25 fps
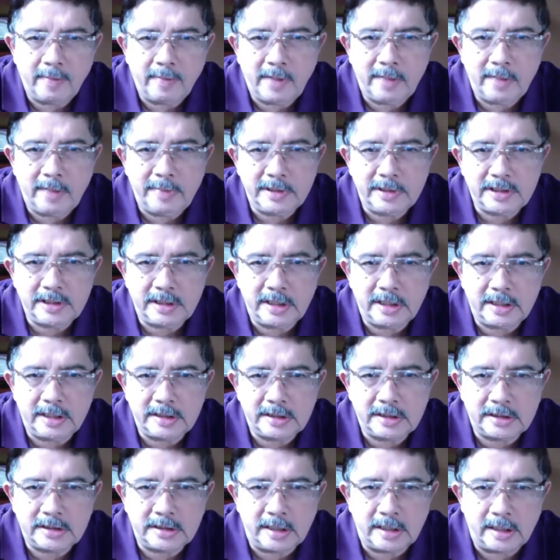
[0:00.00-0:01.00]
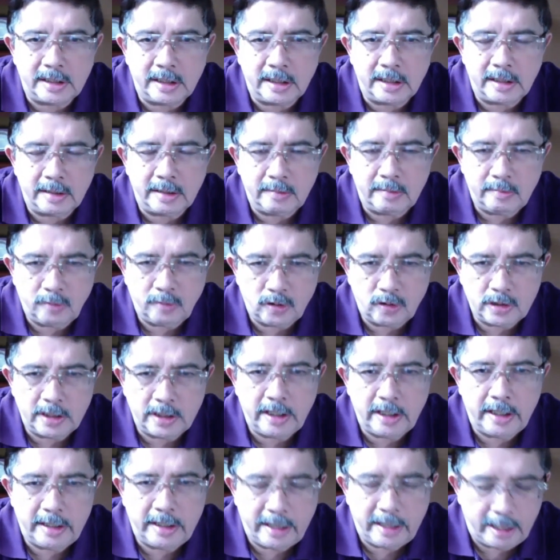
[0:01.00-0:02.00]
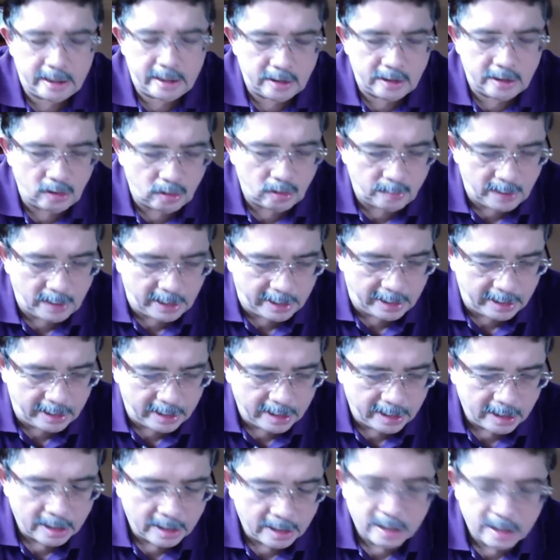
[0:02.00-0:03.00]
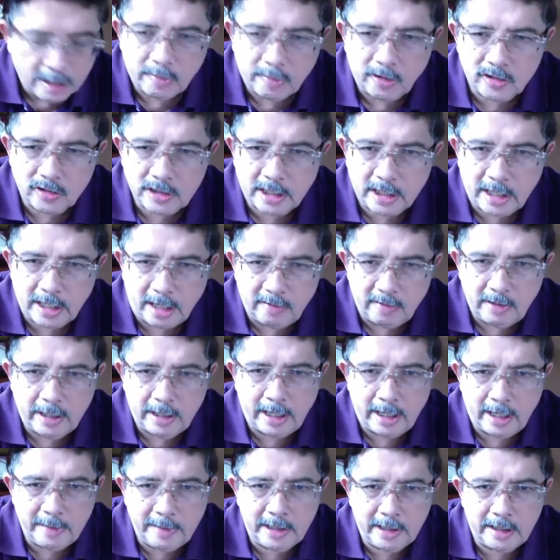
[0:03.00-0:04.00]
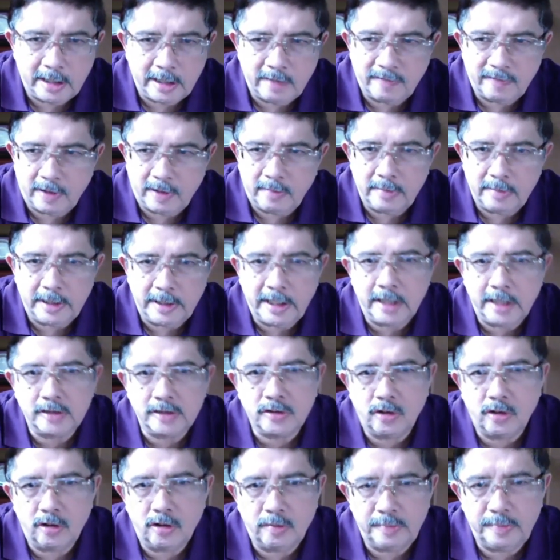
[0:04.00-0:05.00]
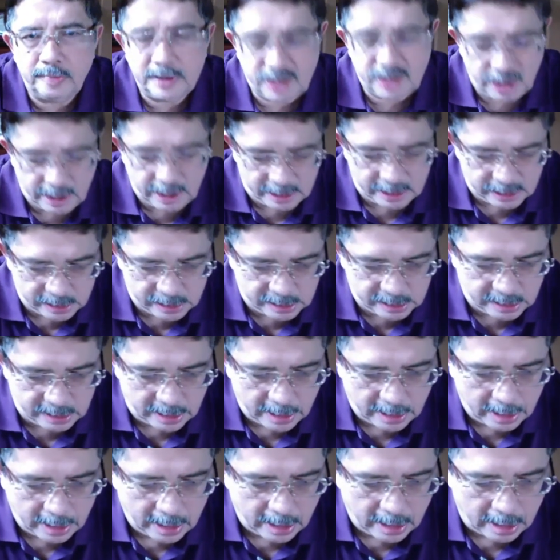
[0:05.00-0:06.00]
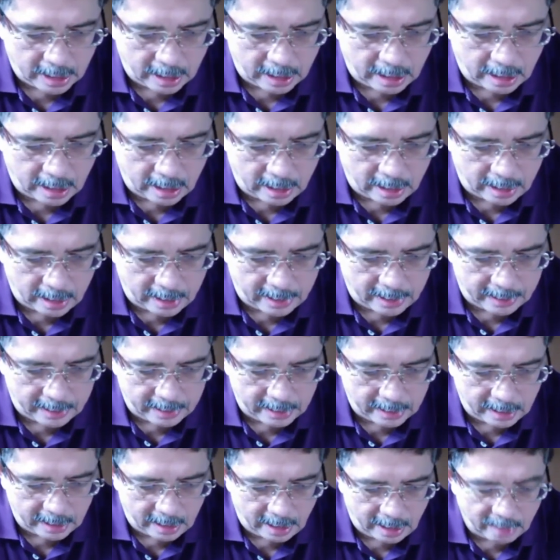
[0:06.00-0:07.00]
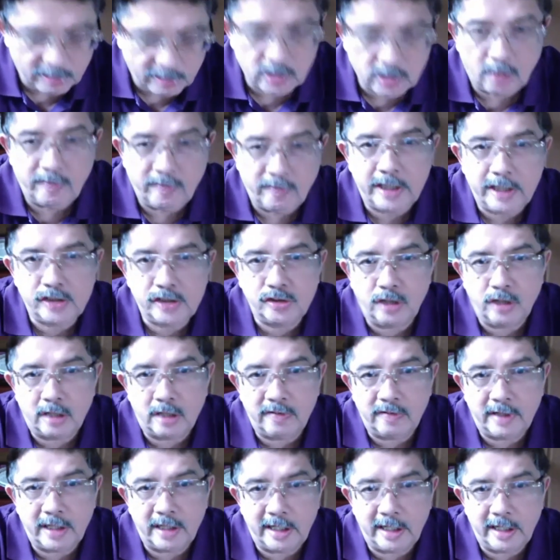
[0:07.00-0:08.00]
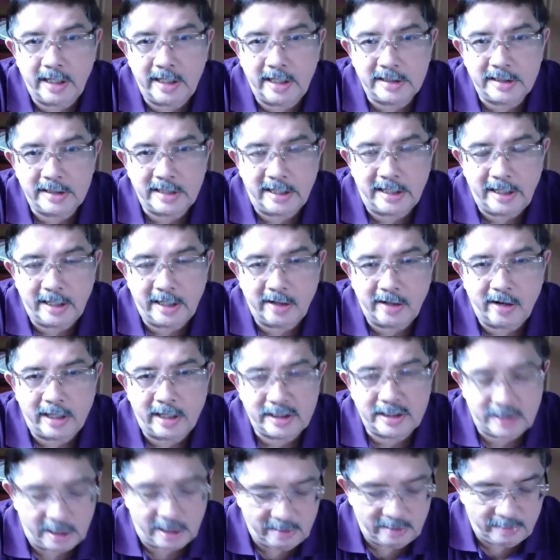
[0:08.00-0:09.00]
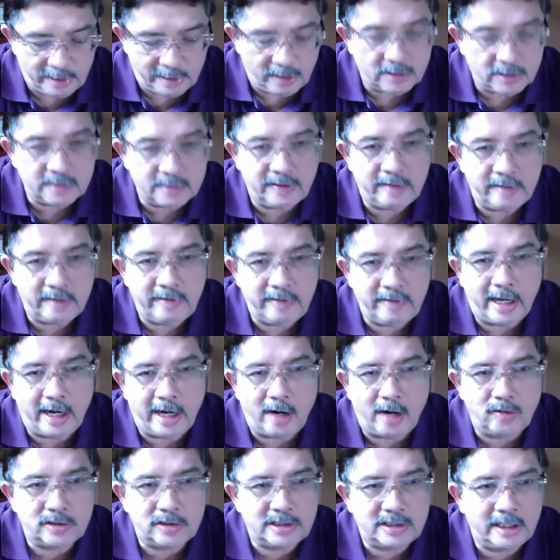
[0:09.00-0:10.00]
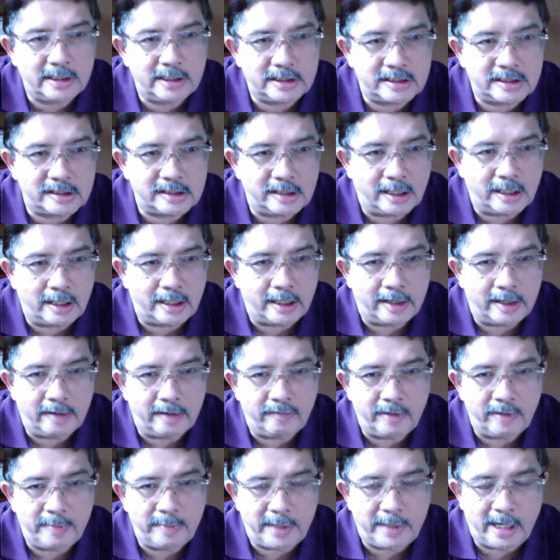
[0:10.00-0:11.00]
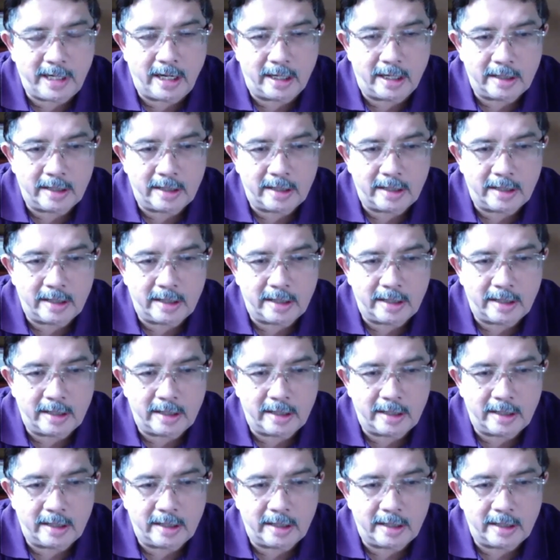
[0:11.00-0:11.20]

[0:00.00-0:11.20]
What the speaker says: business, both in India and globally, Professor Kavil Ramachandran from Indian School of Business. I was not very sure whether he needs an introduction, because when we announced this webinar,